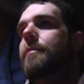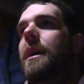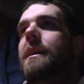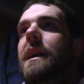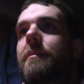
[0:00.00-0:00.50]
The
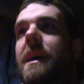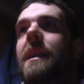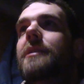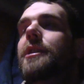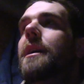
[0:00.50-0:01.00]
buck came
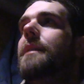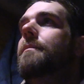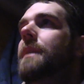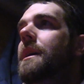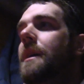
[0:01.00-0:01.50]
in, I shot him.
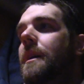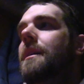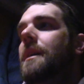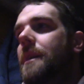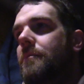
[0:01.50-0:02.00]

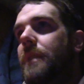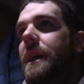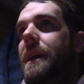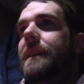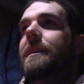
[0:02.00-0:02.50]

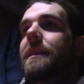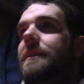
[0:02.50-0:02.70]
Playing